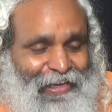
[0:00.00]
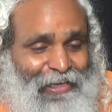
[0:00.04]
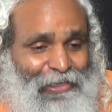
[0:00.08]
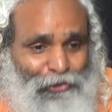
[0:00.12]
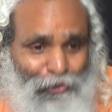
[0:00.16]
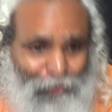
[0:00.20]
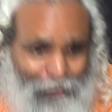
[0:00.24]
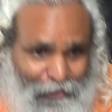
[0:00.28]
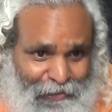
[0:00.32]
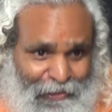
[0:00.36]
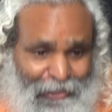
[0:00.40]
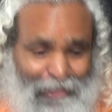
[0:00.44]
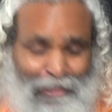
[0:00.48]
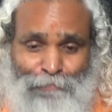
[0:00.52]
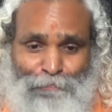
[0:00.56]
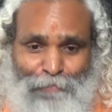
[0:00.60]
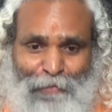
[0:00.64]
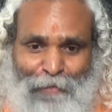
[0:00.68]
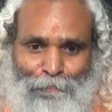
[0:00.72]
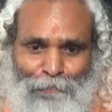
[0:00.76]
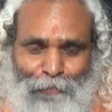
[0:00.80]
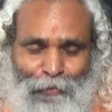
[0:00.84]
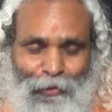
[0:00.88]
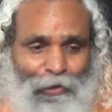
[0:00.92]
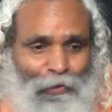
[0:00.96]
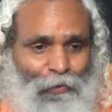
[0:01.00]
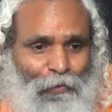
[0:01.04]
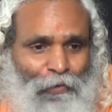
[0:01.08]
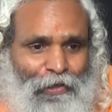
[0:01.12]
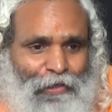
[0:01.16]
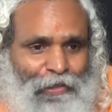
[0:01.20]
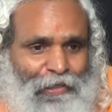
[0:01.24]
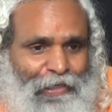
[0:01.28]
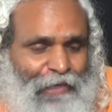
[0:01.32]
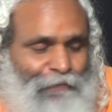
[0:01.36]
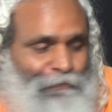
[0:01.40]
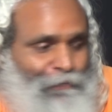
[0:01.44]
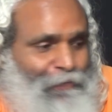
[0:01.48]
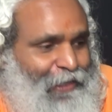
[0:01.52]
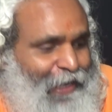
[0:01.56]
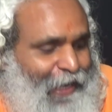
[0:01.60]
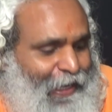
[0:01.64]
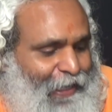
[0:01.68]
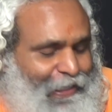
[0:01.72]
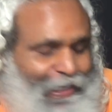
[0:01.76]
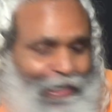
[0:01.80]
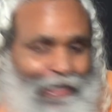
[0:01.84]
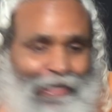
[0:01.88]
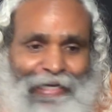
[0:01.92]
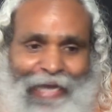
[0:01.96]
So these people,
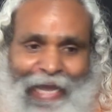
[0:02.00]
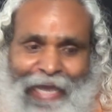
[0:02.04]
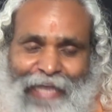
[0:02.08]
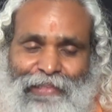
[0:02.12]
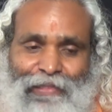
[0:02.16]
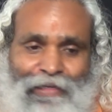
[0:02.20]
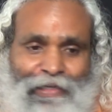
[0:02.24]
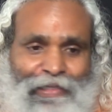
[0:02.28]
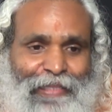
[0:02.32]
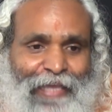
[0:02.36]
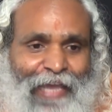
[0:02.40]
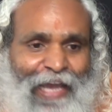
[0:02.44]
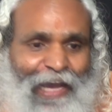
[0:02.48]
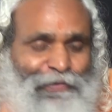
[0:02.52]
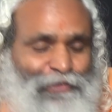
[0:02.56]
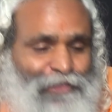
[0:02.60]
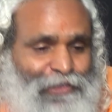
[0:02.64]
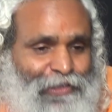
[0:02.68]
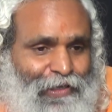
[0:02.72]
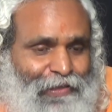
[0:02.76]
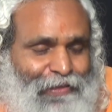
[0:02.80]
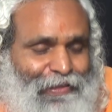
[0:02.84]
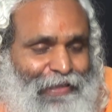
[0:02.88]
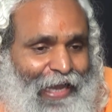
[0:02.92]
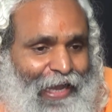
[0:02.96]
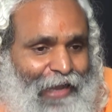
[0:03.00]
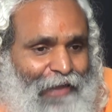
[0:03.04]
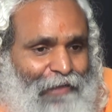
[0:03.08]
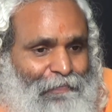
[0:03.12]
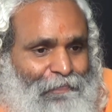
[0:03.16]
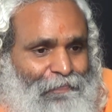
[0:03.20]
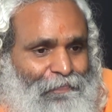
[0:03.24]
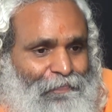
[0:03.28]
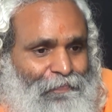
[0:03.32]
definitely neither they have Sraddha,